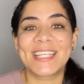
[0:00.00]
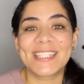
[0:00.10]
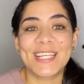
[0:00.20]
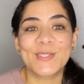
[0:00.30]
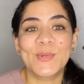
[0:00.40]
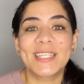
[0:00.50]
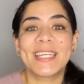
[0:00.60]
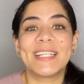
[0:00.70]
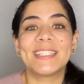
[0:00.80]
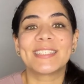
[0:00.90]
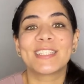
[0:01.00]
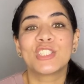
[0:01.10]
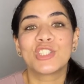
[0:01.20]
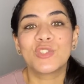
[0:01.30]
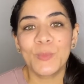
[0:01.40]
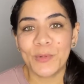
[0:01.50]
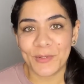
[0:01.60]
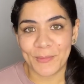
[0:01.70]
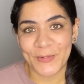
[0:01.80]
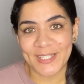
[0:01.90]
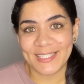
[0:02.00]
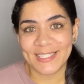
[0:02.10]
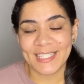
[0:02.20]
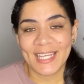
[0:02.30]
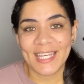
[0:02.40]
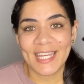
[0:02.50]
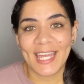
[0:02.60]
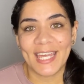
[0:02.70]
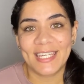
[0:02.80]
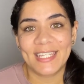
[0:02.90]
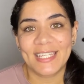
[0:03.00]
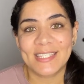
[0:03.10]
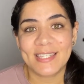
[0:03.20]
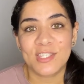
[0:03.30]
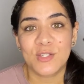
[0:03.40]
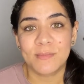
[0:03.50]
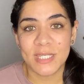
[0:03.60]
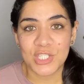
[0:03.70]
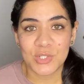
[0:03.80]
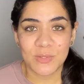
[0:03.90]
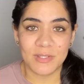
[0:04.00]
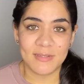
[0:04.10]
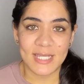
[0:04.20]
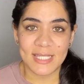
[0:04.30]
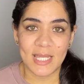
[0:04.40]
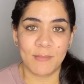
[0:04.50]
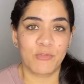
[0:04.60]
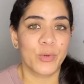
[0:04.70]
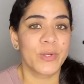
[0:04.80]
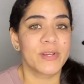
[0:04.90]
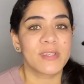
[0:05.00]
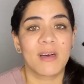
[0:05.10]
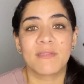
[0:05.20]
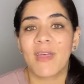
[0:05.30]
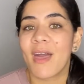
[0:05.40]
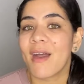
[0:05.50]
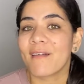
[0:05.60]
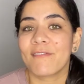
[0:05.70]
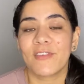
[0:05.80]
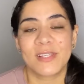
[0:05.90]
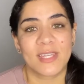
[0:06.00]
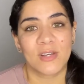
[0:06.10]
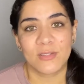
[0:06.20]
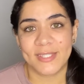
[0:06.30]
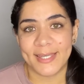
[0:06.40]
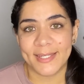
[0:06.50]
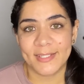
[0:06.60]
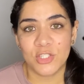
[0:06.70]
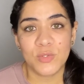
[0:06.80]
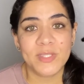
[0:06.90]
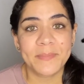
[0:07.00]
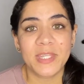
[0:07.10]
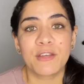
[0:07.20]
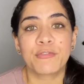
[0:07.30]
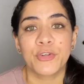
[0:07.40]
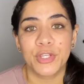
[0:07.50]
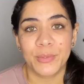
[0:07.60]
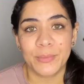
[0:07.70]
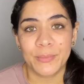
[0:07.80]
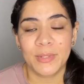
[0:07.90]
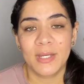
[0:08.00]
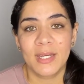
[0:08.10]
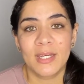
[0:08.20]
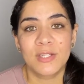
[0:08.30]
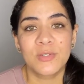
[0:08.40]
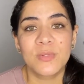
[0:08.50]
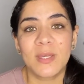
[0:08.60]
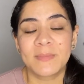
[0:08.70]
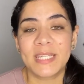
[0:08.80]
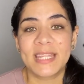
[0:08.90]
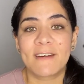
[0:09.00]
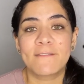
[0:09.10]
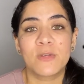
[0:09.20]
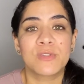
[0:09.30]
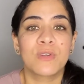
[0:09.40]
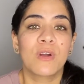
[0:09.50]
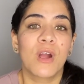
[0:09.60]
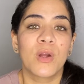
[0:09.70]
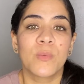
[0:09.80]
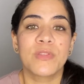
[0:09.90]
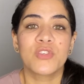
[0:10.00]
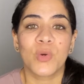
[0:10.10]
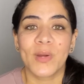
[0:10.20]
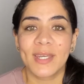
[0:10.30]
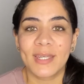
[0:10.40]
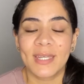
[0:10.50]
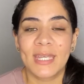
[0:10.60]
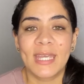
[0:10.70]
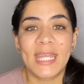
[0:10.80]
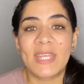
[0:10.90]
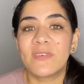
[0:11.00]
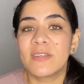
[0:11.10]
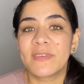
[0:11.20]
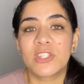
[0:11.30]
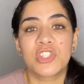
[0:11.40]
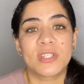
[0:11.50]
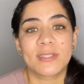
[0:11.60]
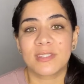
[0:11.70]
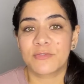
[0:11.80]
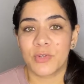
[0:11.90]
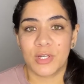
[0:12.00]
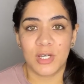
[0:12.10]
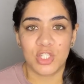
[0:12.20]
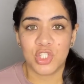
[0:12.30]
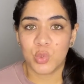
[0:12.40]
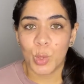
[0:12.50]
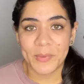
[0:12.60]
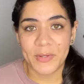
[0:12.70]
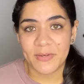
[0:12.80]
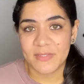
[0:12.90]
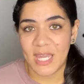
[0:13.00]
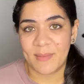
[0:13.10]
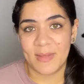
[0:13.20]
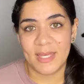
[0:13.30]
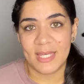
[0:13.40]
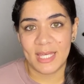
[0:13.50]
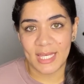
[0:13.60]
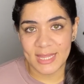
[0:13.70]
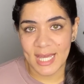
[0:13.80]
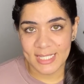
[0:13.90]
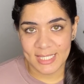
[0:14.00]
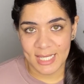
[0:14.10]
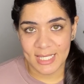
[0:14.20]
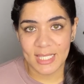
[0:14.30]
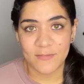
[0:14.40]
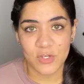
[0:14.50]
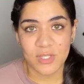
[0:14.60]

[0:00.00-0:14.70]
This next one is super important, and it is to make sure you take time for yourself every single day. Do something for you. Do something that fills your heart with joy, even if it's just for a short period of time in that day. Give